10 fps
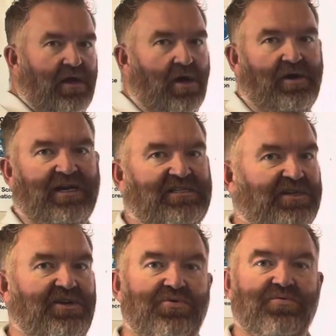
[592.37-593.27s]
Okay, so
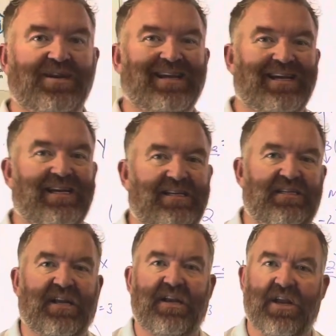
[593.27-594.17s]
you need
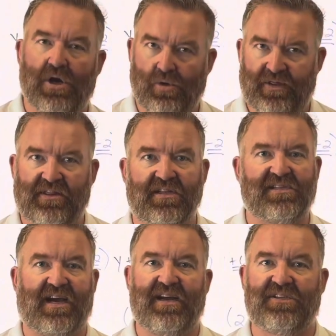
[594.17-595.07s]
to know that the
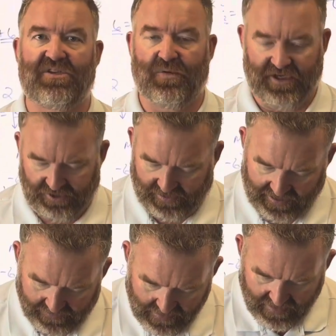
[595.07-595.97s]
signs switch,
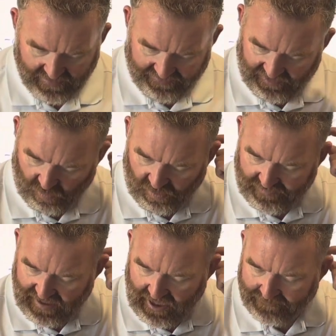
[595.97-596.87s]
okay? There will
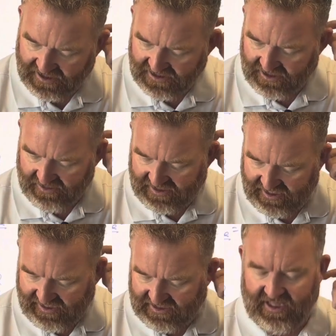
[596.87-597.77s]
be options on the
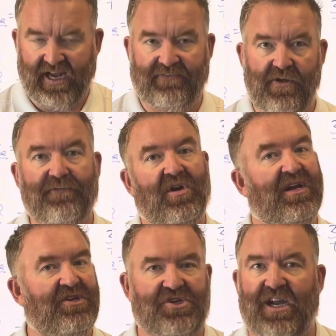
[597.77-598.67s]
test that if you
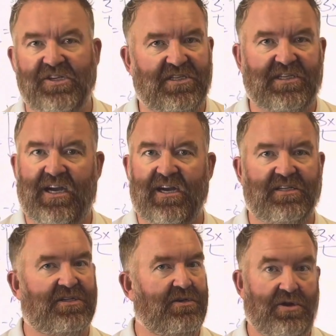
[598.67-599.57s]
forget to change the
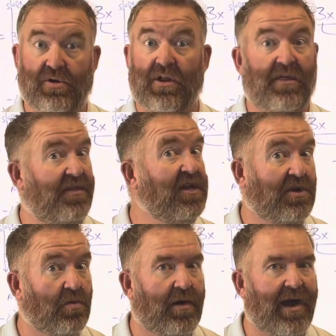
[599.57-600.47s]
signs, you're going to think
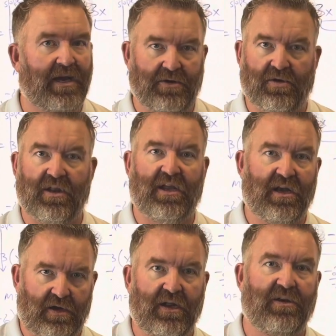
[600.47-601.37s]
you're right. You're going to
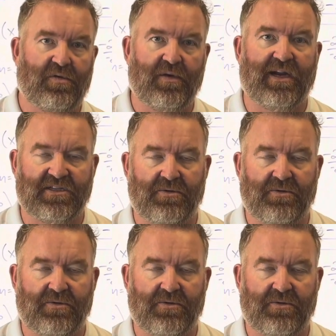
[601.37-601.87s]
get it incorrect.